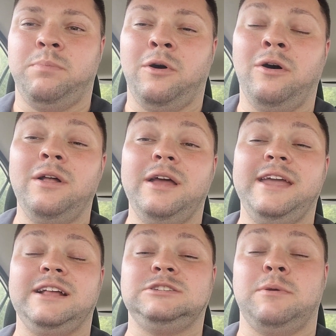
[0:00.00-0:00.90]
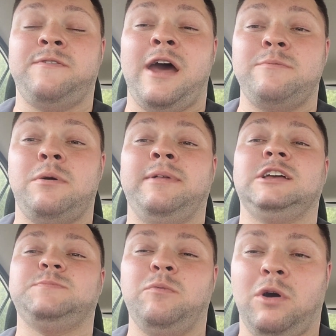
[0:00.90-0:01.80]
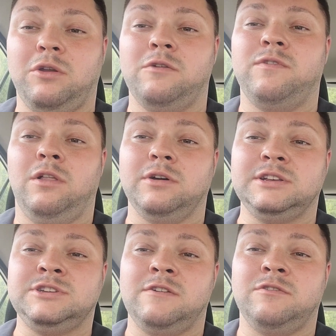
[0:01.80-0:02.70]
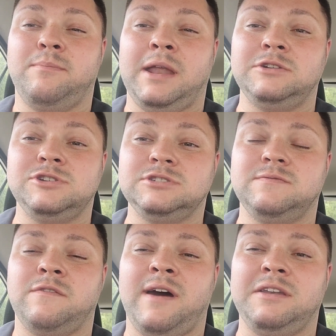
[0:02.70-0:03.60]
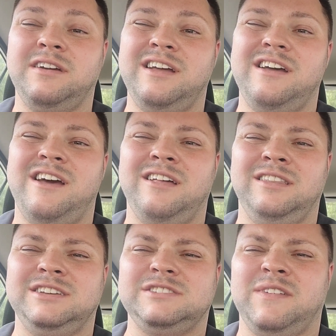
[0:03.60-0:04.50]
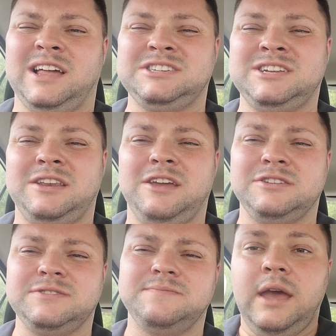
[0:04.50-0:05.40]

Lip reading: but yeah, to be fair, he probably has been one of the longest serving managers they've had, at least in the last 10 years.